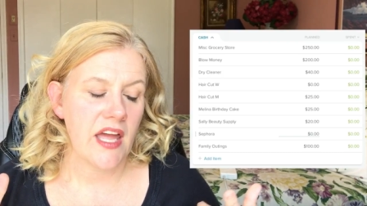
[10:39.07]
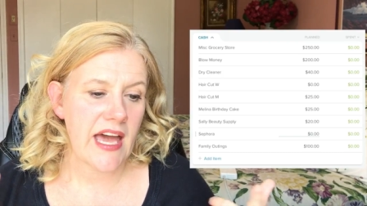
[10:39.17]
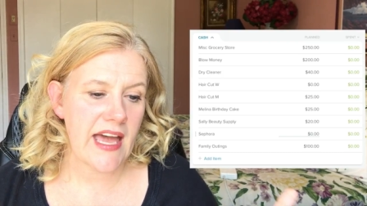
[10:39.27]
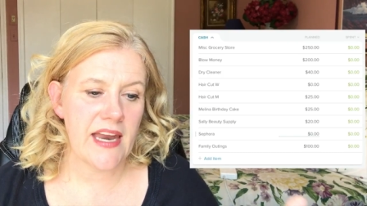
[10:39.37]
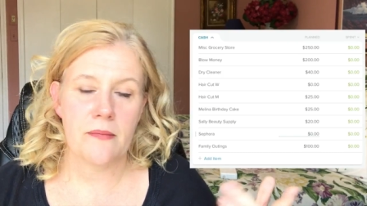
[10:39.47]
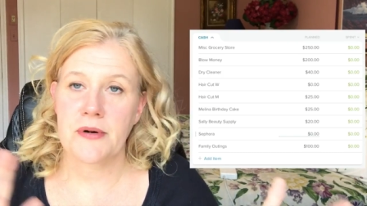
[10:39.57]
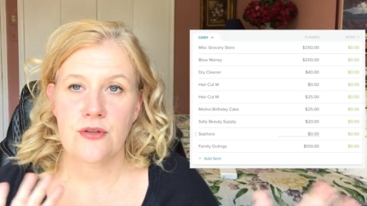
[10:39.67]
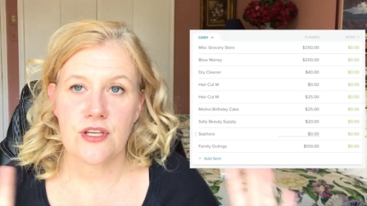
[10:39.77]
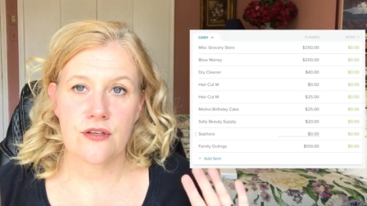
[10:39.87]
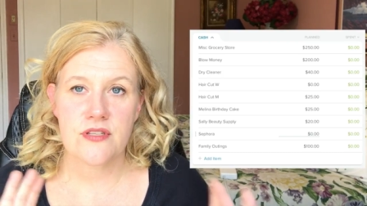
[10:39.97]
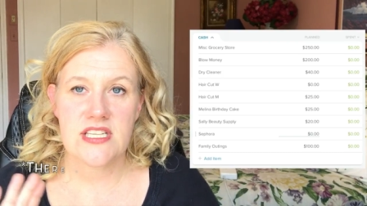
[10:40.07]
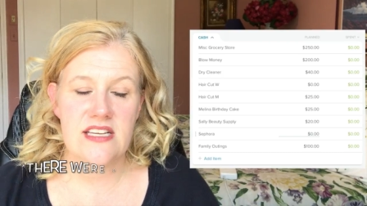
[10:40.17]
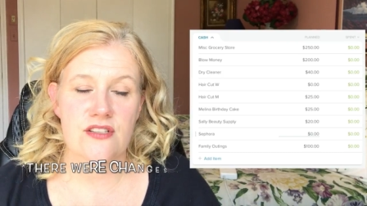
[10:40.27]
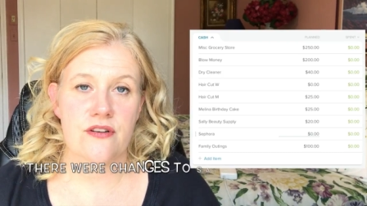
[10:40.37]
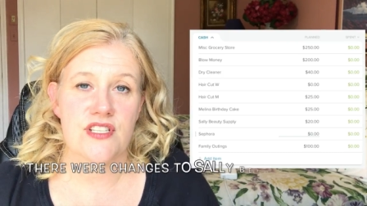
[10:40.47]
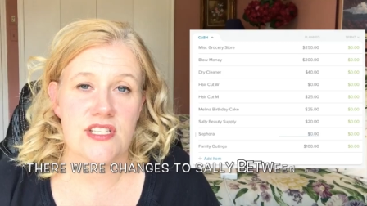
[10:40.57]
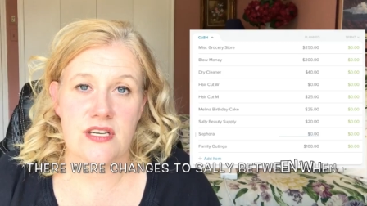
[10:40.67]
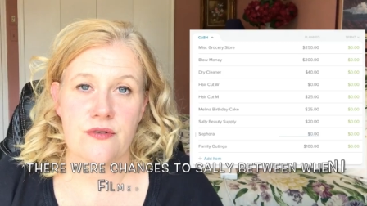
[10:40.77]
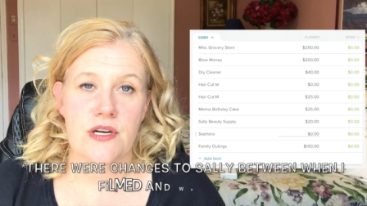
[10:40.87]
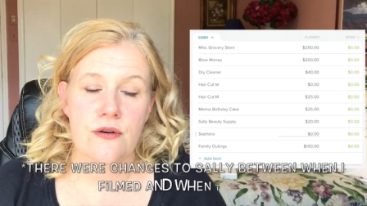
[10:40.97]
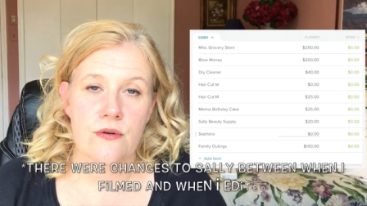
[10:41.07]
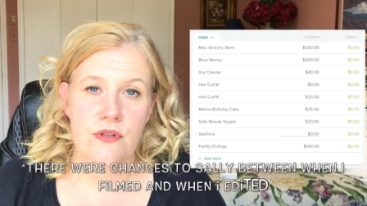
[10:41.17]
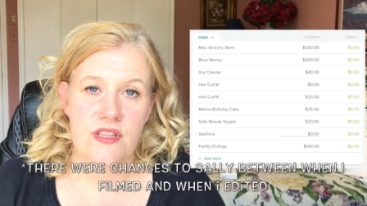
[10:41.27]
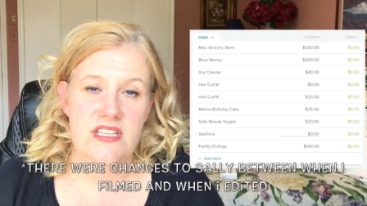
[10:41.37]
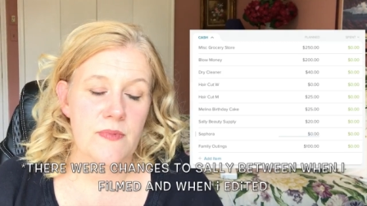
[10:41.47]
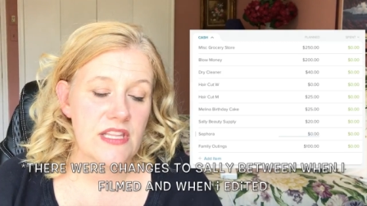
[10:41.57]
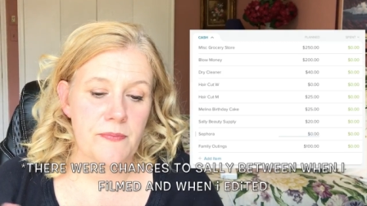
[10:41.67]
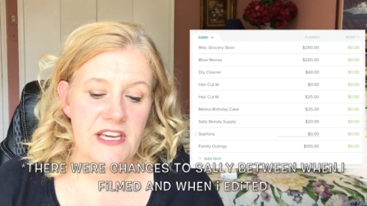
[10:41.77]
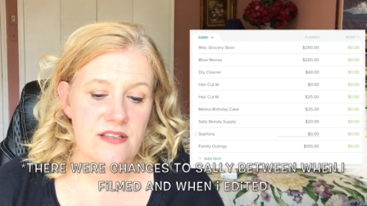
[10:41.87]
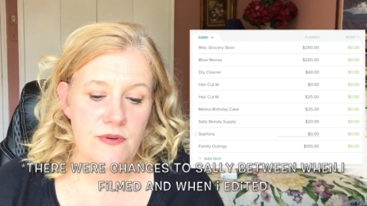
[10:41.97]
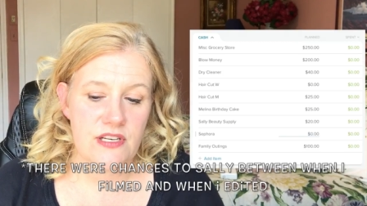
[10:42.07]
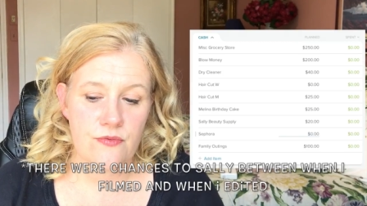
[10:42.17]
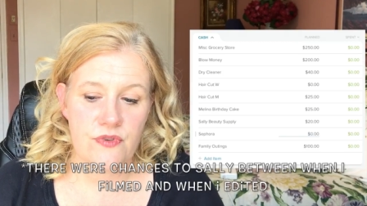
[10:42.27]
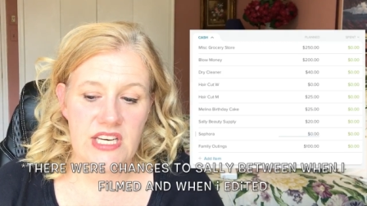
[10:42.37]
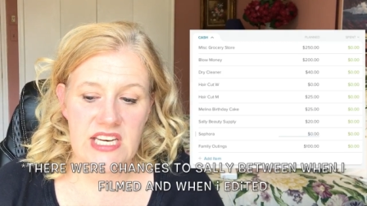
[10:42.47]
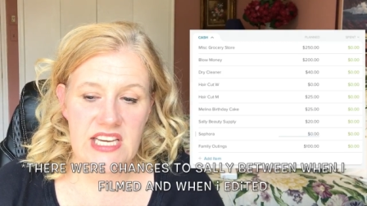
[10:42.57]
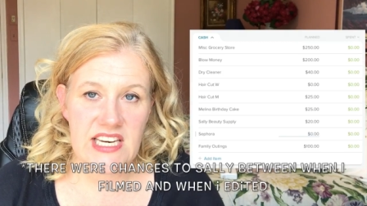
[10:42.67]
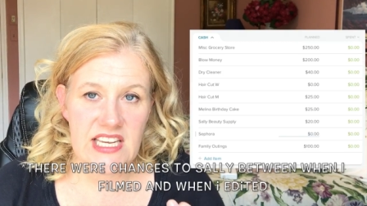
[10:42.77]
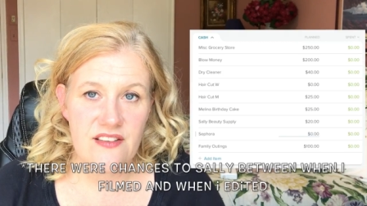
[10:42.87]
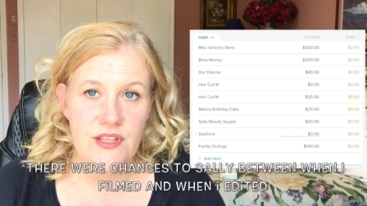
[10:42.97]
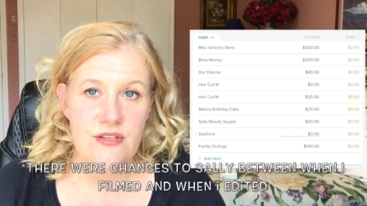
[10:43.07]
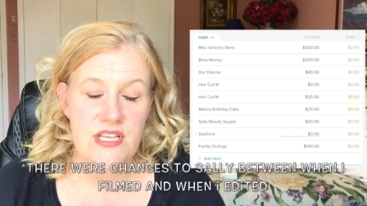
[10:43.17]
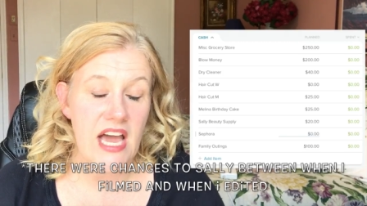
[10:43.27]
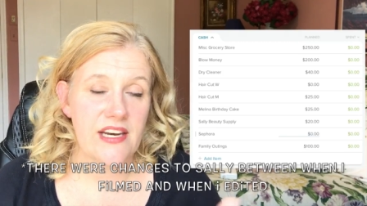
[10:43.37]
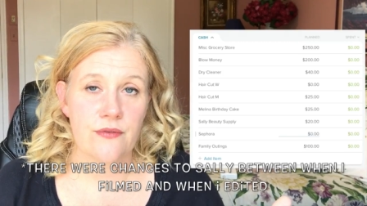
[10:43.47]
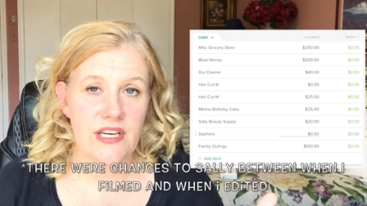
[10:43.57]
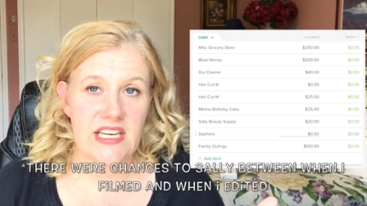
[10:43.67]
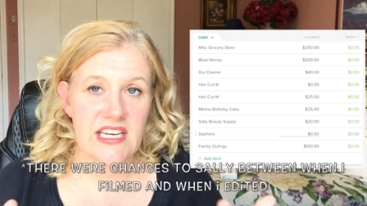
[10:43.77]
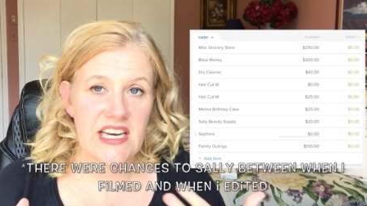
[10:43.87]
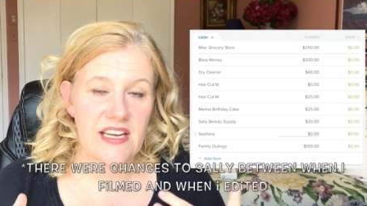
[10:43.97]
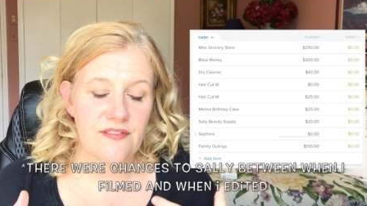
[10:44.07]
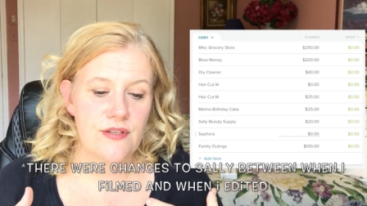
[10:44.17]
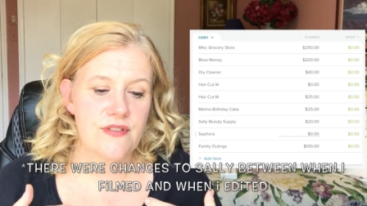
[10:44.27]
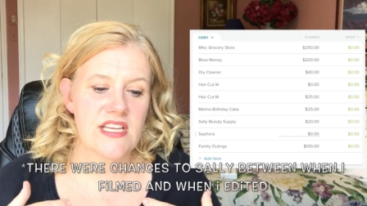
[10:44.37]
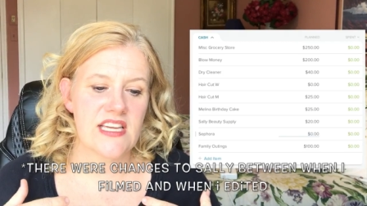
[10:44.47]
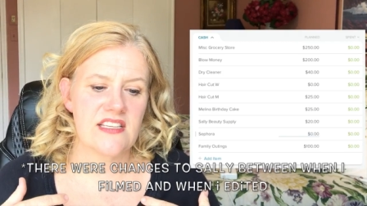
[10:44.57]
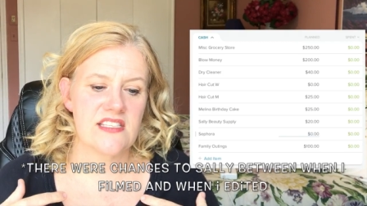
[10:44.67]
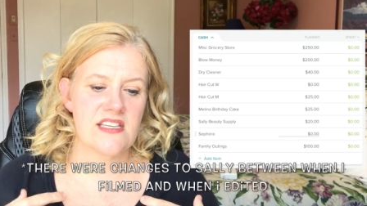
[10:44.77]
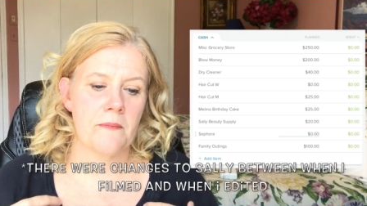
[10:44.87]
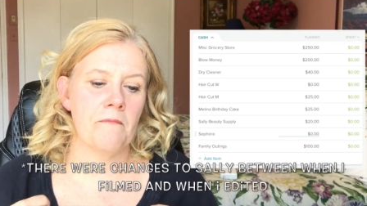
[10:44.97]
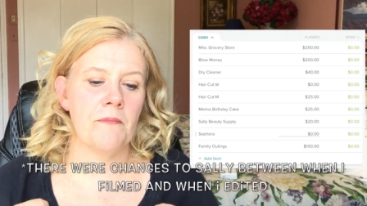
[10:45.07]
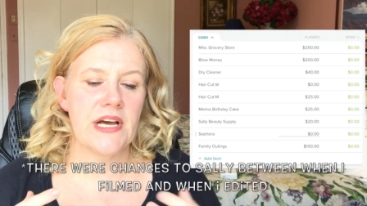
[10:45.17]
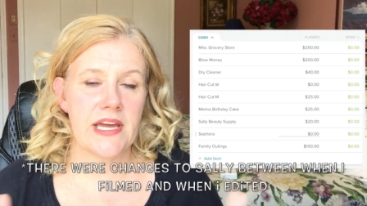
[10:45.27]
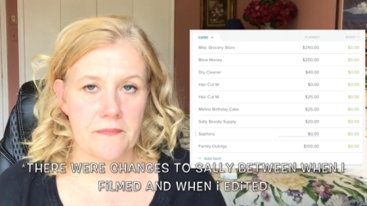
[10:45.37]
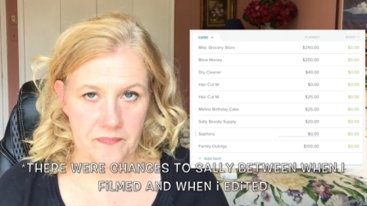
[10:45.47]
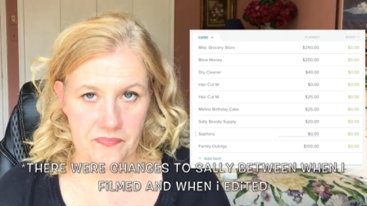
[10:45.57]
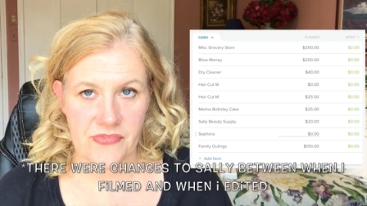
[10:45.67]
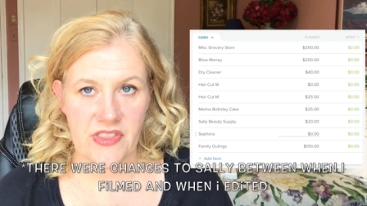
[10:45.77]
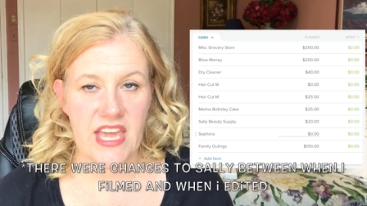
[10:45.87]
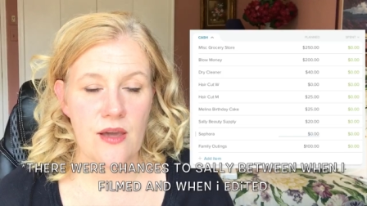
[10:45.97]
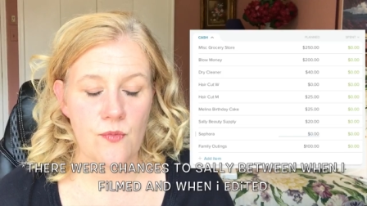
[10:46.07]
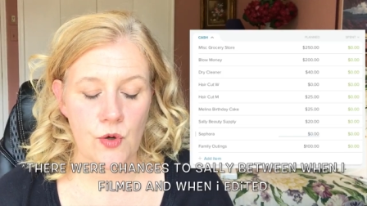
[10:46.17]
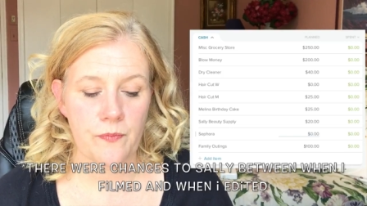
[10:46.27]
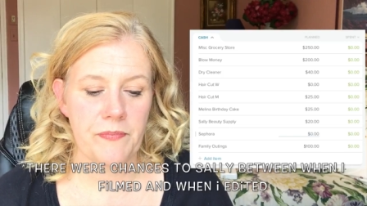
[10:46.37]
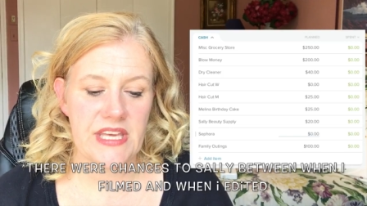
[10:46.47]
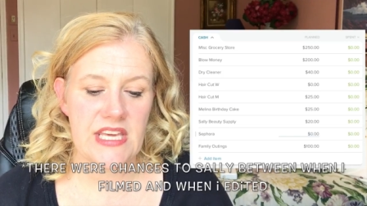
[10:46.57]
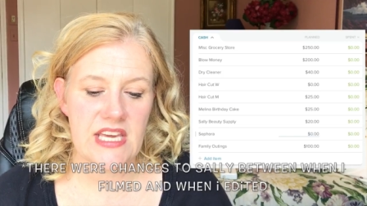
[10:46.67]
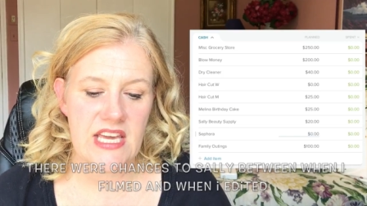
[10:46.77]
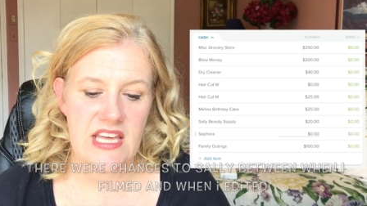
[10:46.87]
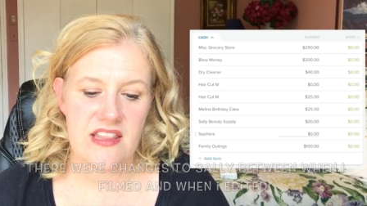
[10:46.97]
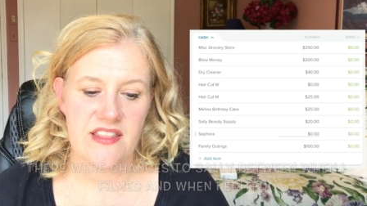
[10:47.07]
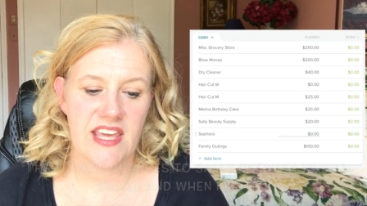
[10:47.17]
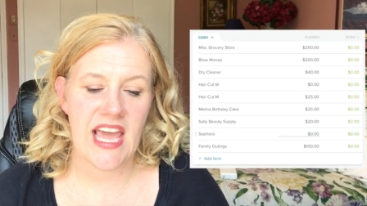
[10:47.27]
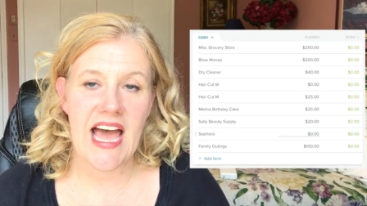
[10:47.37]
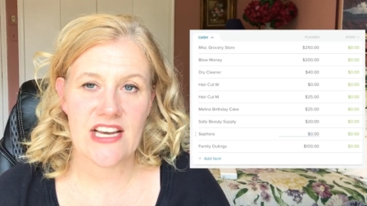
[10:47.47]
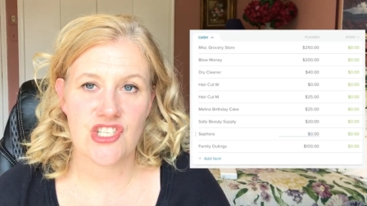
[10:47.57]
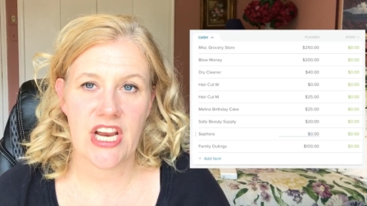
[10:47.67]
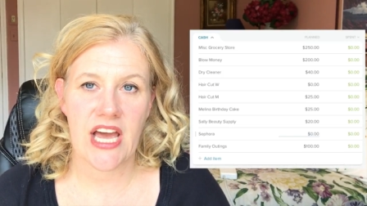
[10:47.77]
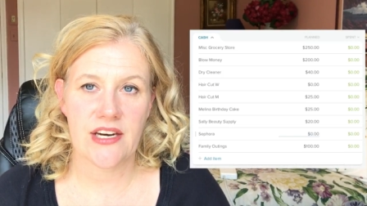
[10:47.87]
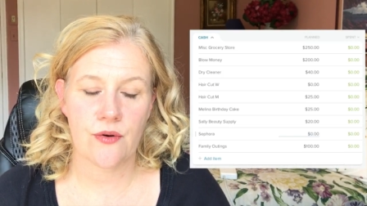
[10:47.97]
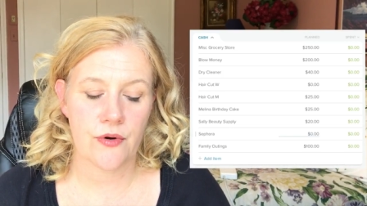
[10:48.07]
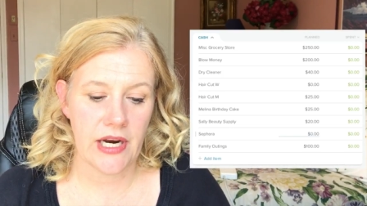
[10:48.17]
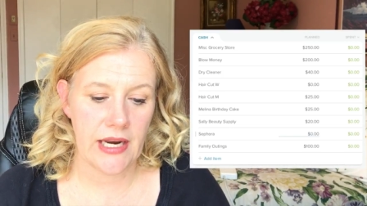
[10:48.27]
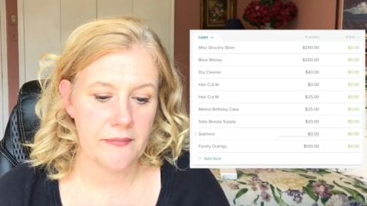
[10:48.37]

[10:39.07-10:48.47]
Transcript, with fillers: And both of those things are zero this month because we don't need any of this. I don't need any of those things, but they will be in the cash category.